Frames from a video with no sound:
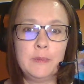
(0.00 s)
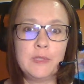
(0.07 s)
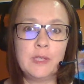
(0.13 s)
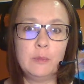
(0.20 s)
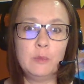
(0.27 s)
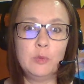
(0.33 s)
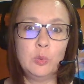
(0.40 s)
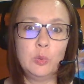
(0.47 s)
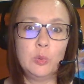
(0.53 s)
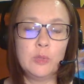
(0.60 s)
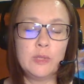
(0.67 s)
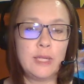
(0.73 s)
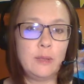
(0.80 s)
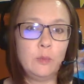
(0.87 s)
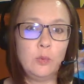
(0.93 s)
some
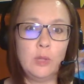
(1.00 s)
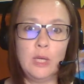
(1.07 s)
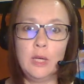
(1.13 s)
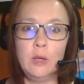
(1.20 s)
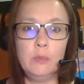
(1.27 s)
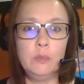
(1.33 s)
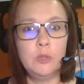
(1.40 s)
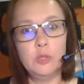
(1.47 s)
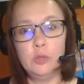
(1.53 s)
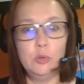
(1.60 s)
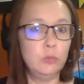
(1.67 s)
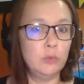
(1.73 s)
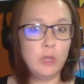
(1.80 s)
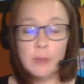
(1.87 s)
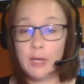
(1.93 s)
tools that will help
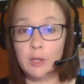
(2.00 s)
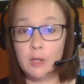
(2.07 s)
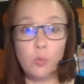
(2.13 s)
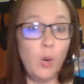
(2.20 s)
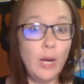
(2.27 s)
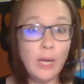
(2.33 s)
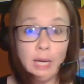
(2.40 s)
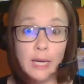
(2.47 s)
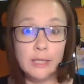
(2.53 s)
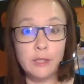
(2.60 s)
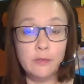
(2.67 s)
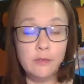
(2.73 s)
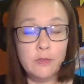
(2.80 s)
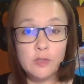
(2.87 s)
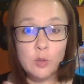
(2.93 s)
you no matter what kind
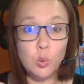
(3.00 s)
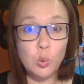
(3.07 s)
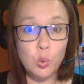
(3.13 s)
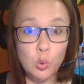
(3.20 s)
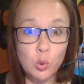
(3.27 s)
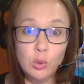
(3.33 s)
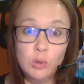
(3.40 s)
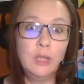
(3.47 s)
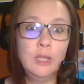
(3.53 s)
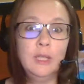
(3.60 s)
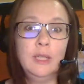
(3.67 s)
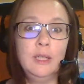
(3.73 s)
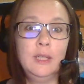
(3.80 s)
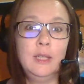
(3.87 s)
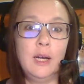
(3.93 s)
of school
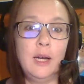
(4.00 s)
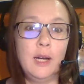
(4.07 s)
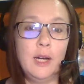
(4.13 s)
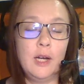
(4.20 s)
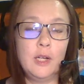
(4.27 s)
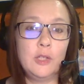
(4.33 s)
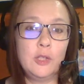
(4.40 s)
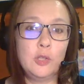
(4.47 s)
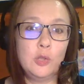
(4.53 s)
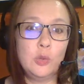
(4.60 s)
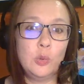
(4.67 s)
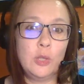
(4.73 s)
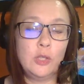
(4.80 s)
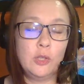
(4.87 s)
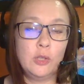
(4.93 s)

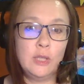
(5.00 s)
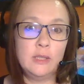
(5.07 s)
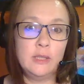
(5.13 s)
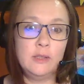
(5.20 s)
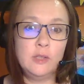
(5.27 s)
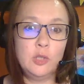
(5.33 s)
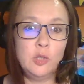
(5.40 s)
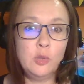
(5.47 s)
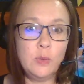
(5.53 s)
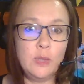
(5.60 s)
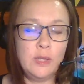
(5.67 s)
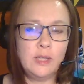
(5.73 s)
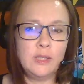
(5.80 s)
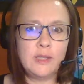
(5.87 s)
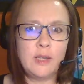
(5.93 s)
you and your kids do,
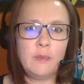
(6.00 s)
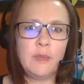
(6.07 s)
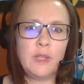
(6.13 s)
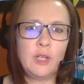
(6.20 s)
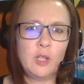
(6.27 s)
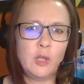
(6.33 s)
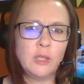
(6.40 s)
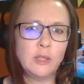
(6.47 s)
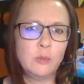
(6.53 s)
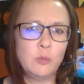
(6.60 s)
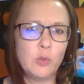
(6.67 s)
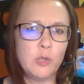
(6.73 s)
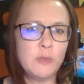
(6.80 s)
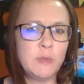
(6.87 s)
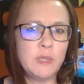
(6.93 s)
and then some that are a little
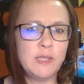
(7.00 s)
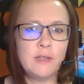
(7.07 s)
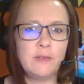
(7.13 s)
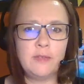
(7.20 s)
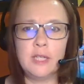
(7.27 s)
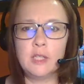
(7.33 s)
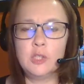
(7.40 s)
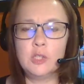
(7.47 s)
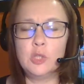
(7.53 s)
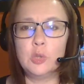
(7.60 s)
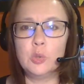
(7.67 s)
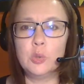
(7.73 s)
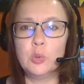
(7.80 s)
more specific to